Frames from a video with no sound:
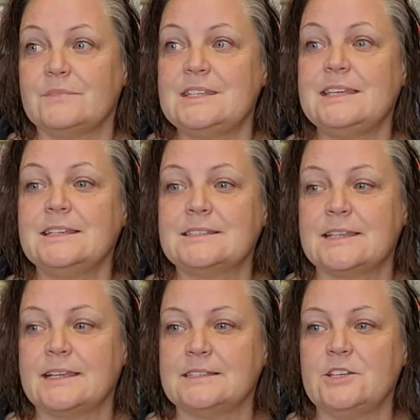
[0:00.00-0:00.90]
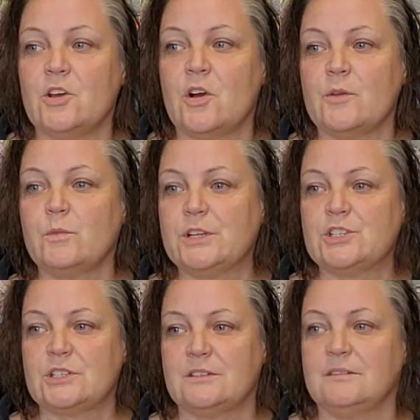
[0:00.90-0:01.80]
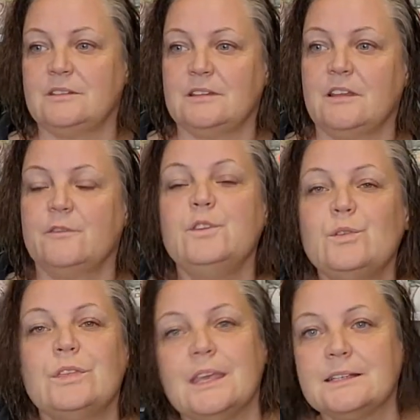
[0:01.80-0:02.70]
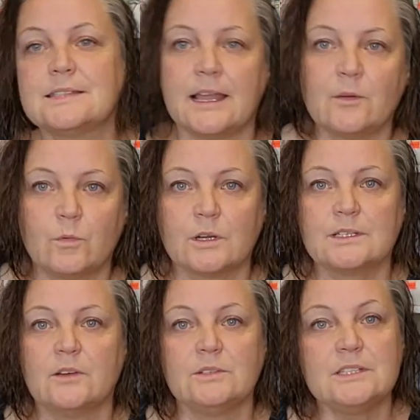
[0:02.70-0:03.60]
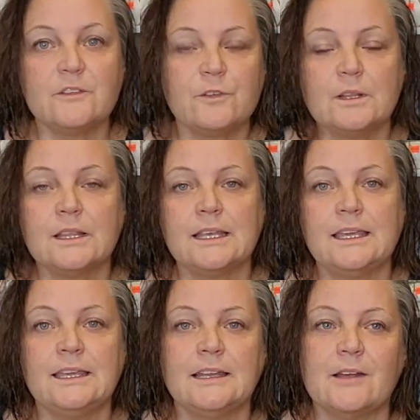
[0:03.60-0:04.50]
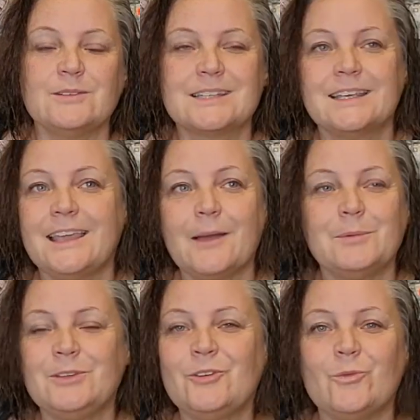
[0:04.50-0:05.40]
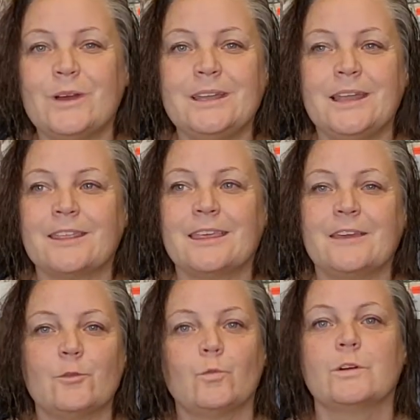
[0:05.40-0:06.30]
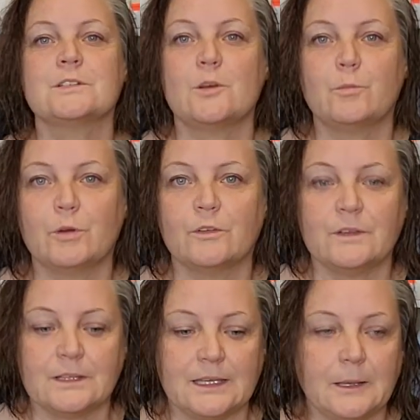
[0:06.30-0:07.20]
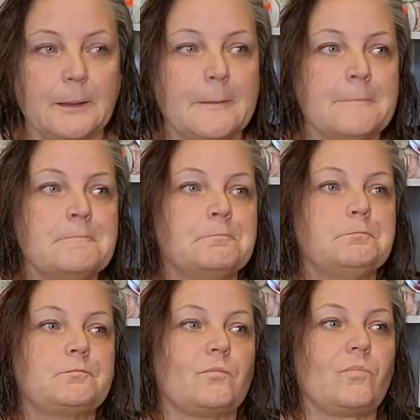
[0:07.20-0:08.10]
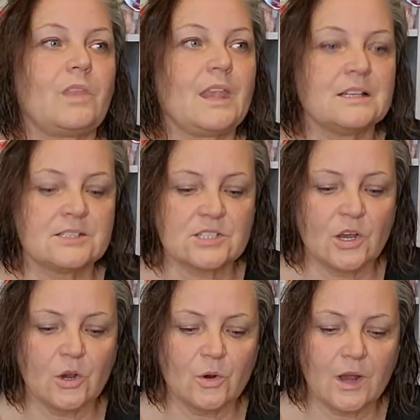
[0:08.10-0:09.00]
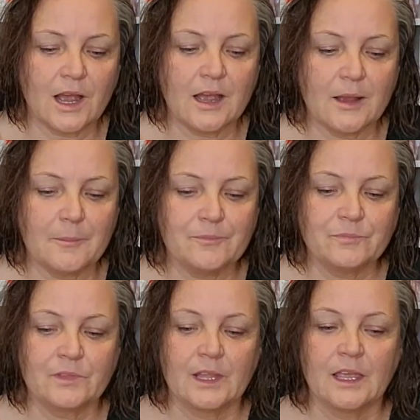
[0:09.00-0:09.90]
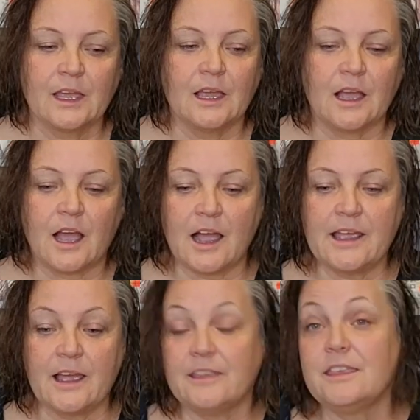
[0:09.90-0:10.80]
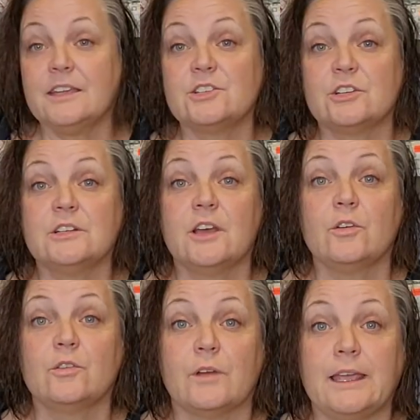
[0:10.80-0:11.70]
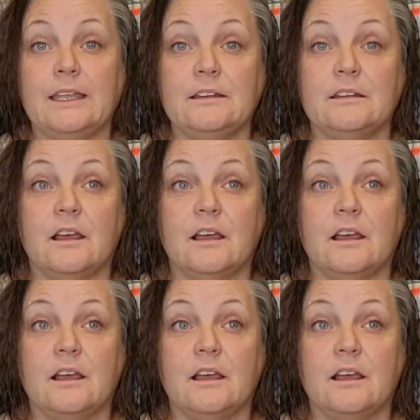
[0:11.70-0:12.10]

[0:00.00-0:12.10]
Tia says, you know, I wish a few things had worked out differently. And I was like, yeah, but you know what? Nothing ever works out perfectly. So, I think it turned out great.